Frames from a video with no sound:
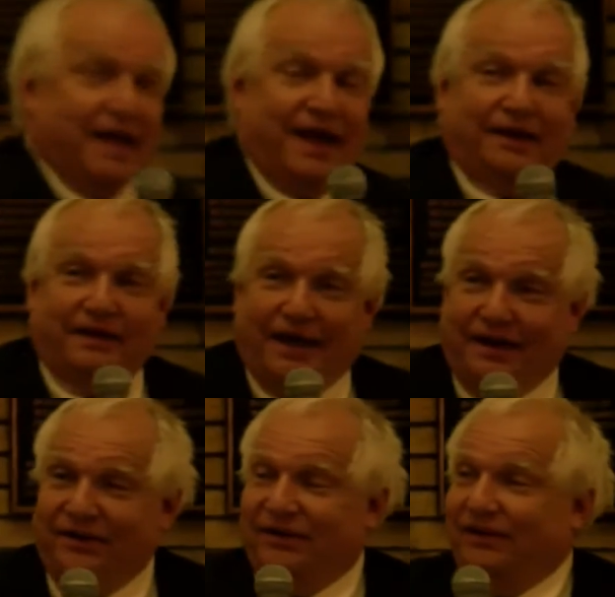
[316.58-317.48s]
And
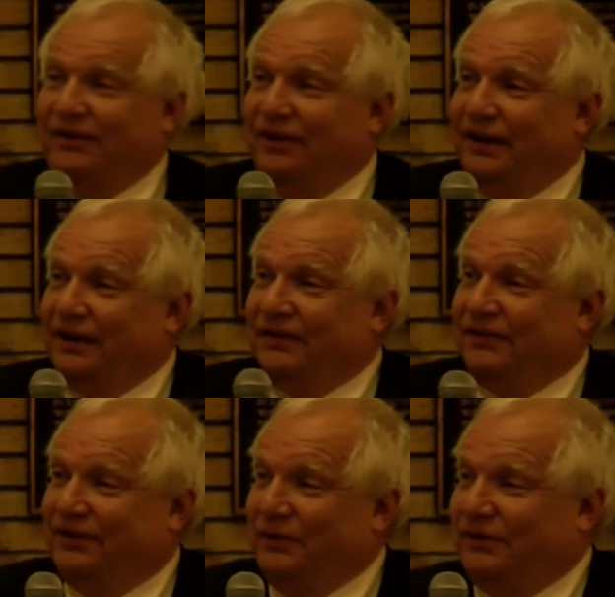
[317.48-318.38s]
then
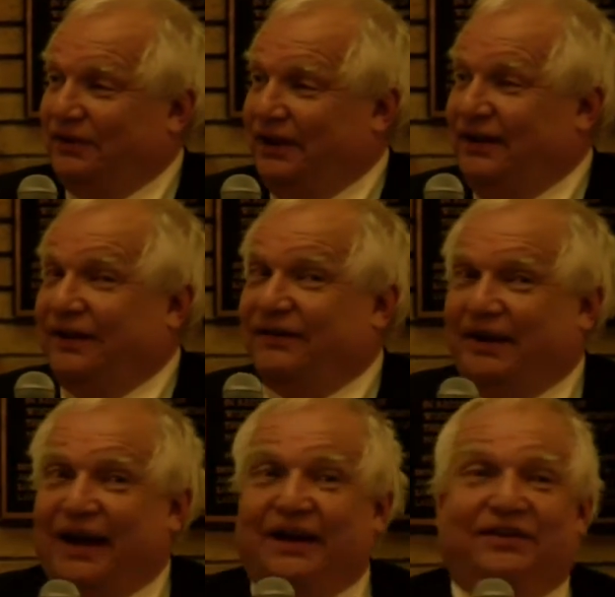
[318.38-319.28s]
Sioux City
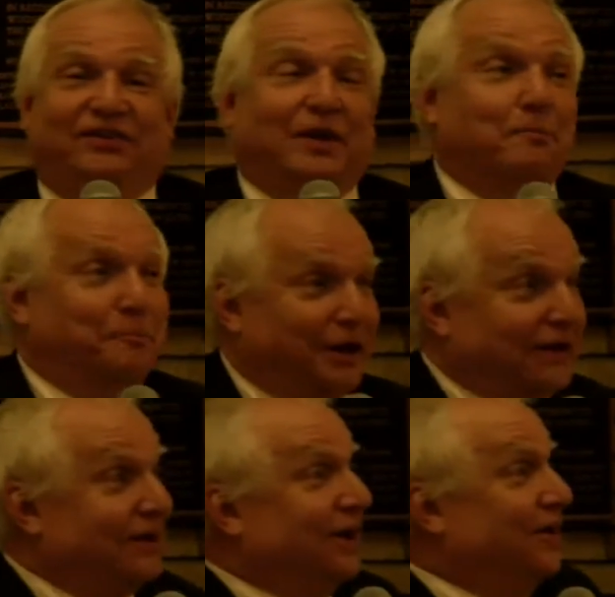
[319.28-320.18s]
decides to
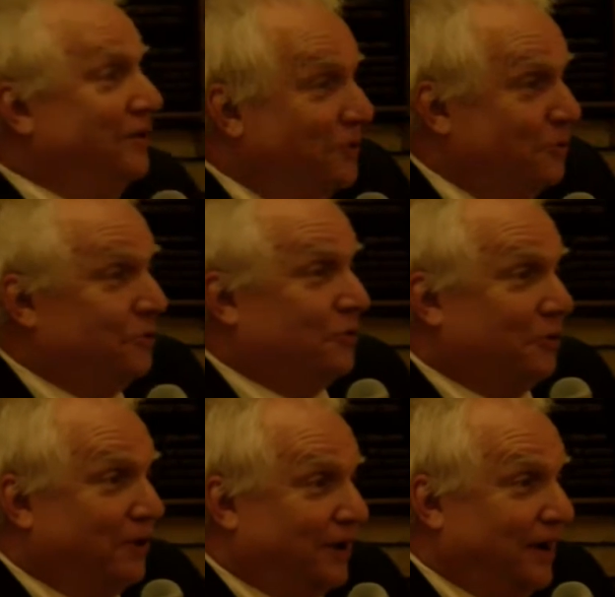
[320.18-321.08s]
build a new
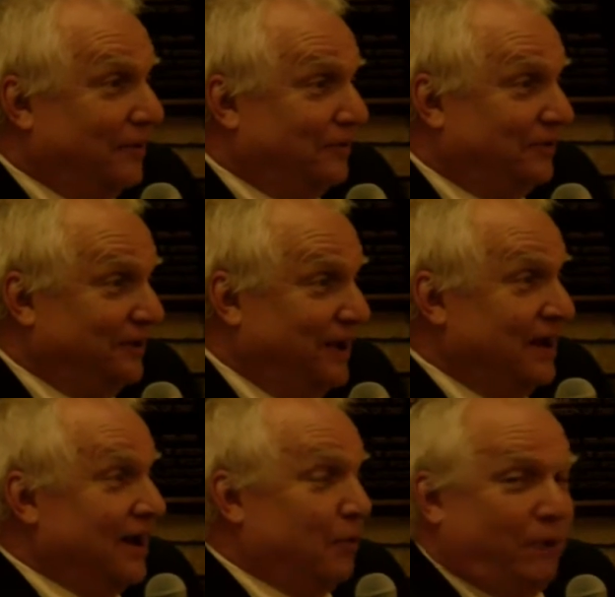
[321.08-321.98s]
courthouse,
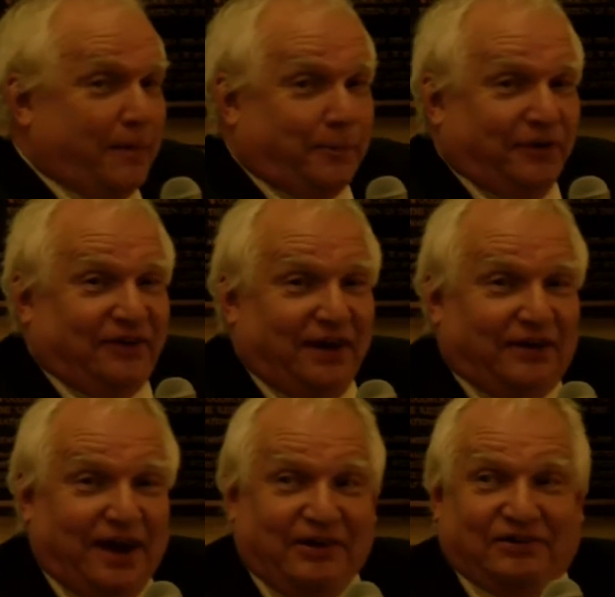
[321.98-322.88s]
a
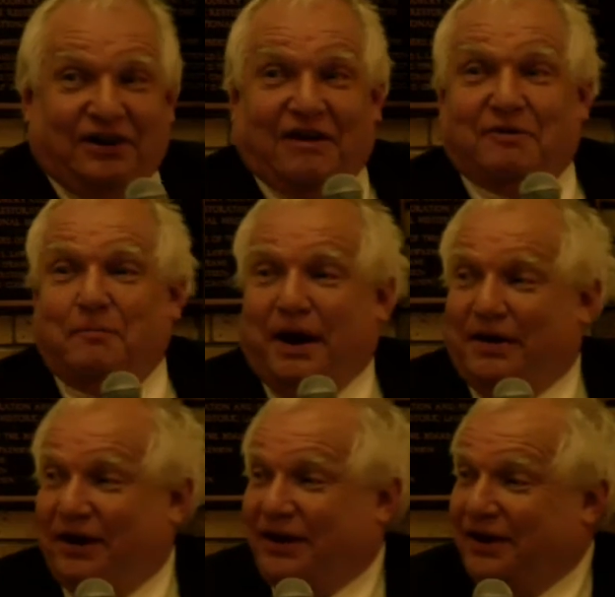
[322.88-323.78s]
representation of
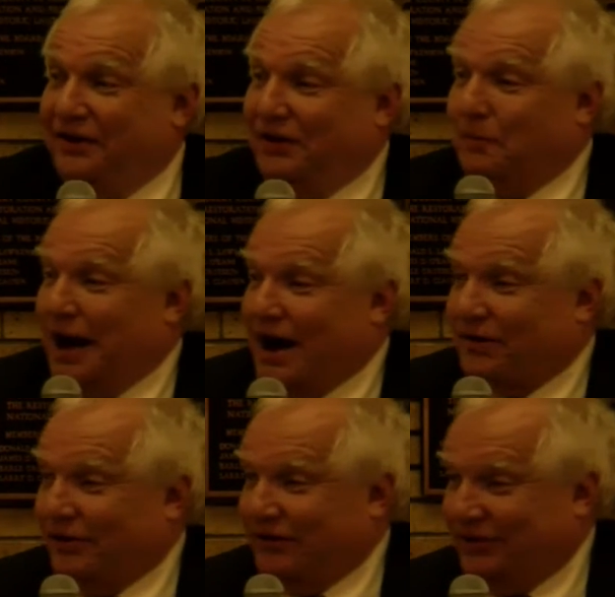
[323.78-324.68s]
American
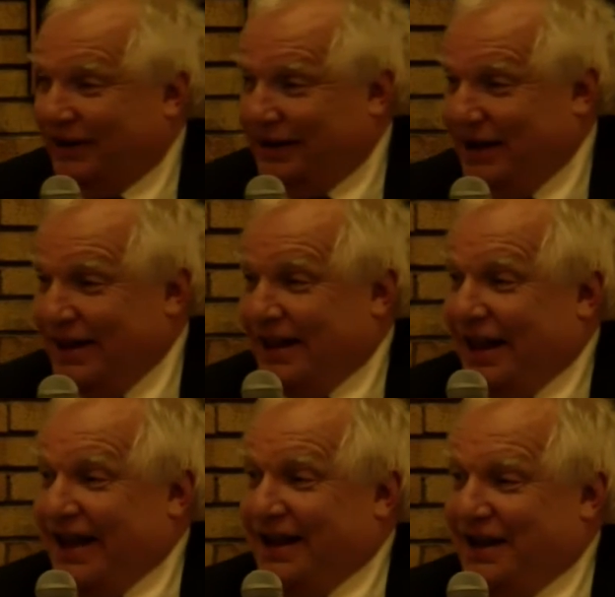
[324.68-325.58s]
democracy
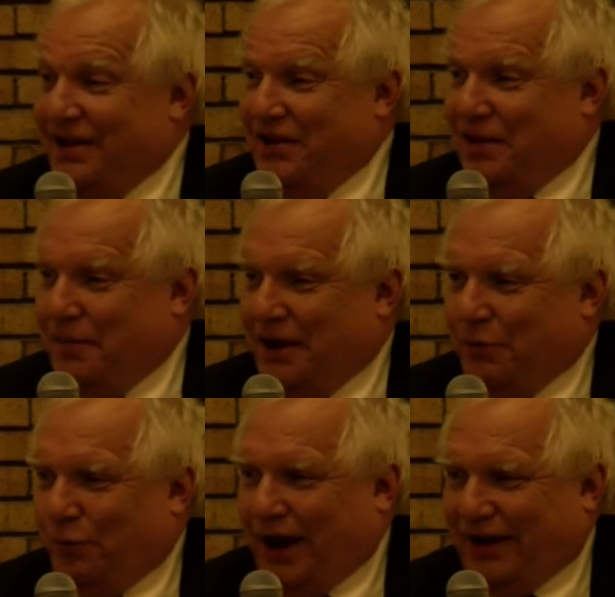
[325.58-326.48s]
in the
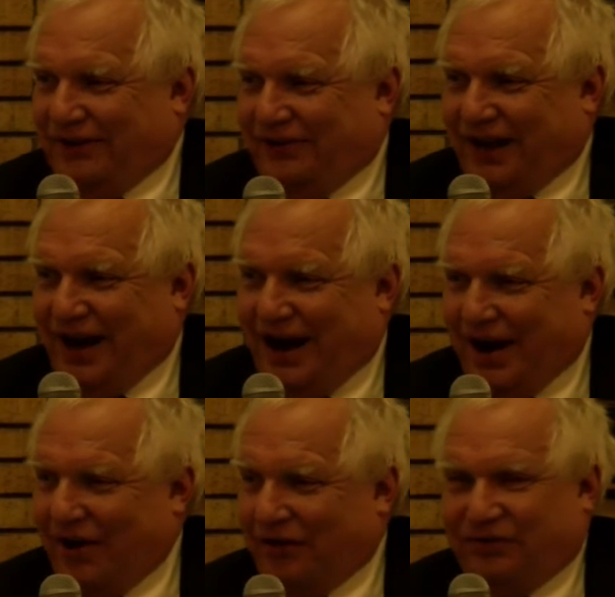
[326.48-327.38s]
Midwest, the
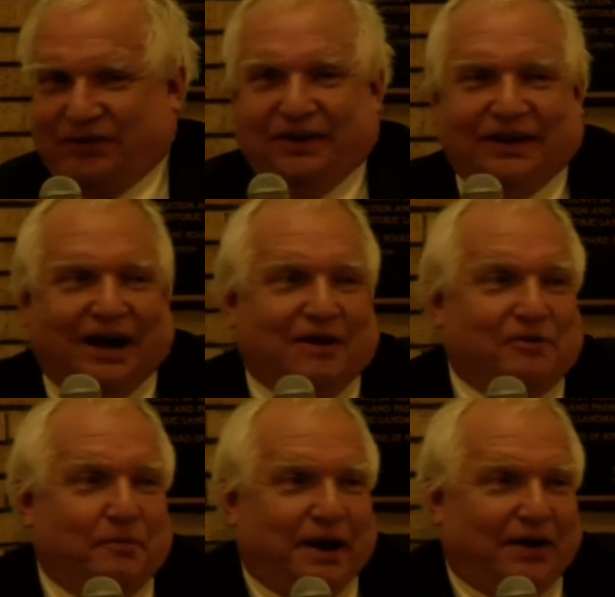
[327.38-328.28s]
heart of
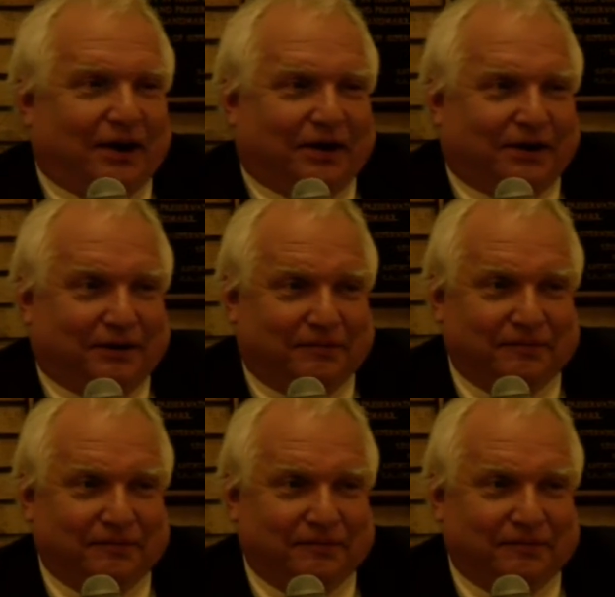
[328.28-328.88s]
America.